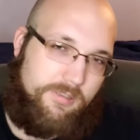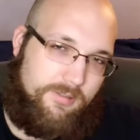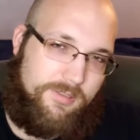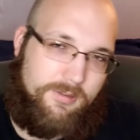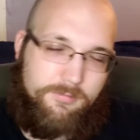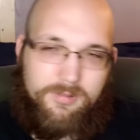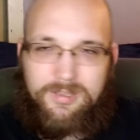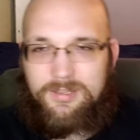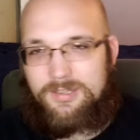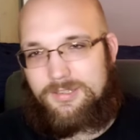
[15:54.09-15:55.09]
So
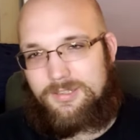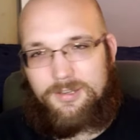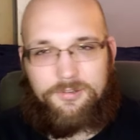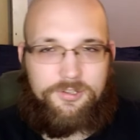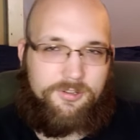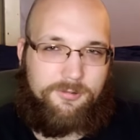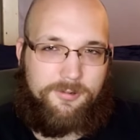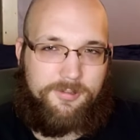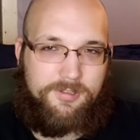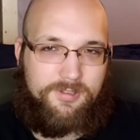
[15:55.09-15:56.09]
with nostalgia
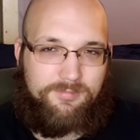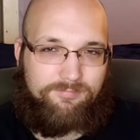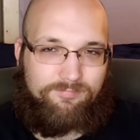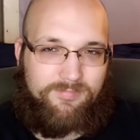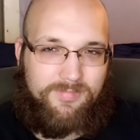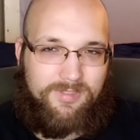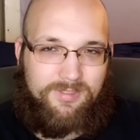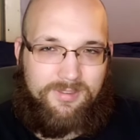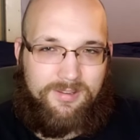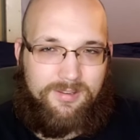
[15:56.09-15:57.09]
whores
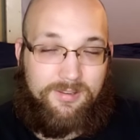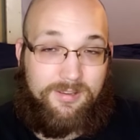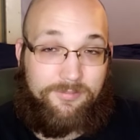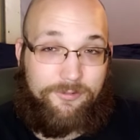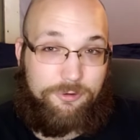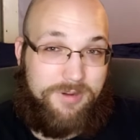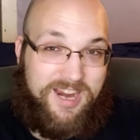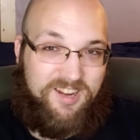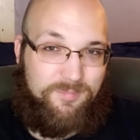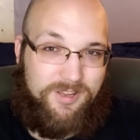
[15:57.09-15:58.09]
for
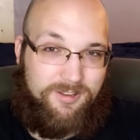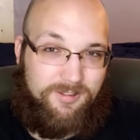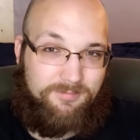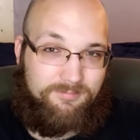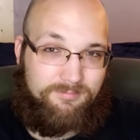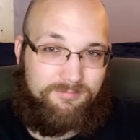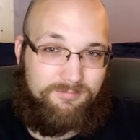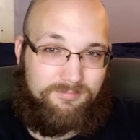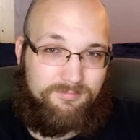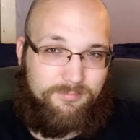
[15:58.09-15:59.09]
Dragon Ball,
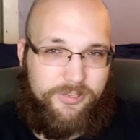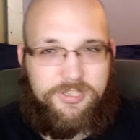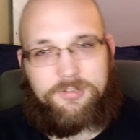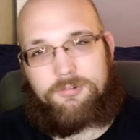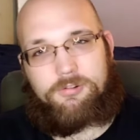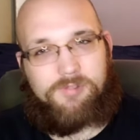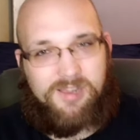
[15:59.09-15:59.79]
please grow